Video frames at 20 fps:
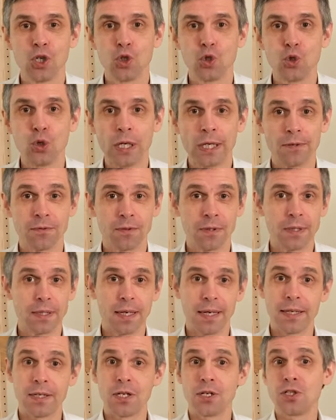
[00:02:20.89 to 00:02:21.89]
you have the
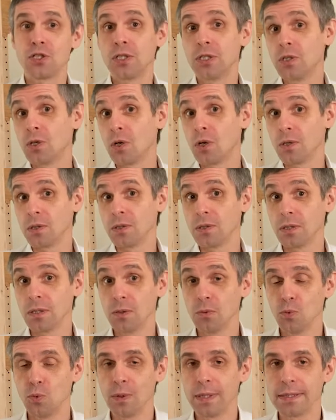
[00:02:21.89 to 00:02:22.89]
energy on
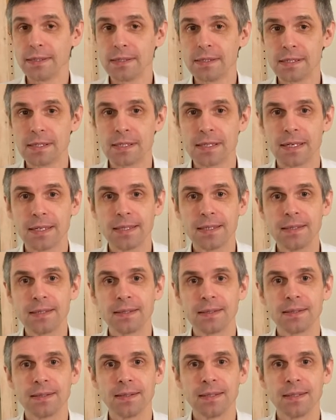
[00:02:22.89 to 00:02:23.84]
the one side